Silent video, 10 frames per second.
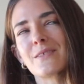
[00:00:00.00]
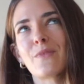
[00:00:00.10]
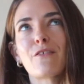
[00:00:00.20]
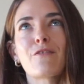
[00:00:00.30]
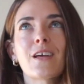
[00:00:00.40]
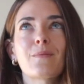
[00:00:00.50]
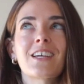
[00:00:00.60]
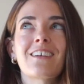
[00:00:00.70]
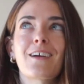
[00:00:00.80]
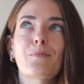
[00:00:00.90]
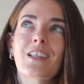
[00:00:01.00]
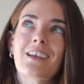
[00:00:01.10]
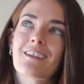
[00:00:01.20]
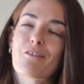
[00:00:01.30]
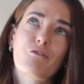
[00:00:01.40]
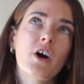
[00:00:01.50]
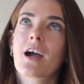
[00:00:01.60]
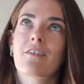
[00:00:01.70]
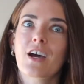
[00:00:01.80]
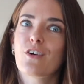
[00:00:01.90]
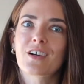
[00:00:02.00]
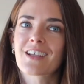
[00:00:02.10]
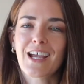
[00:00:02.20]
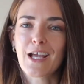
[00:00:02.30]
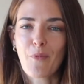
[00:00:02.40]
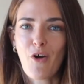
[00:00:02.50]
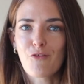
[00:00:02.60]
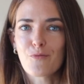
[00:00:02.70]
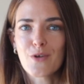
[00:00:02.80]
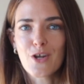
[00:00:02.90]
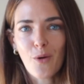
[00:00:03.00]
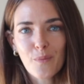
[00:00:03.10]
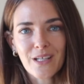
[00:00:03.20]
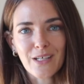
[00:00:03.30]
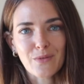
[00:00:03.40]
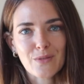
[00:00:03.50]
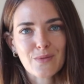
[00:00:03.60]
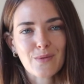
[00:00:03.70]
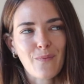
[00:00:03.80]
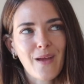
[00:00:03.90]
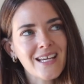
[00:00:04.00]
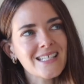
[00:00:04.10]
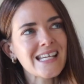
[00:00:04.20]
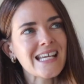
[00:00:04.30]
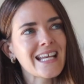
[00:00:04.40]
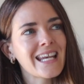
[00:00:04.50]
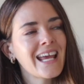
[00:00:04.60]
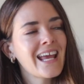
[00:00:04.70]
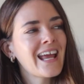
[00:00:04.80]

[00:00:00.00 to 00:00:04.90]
and my family and I played a 5-hour game of Monopoly, which was amazing.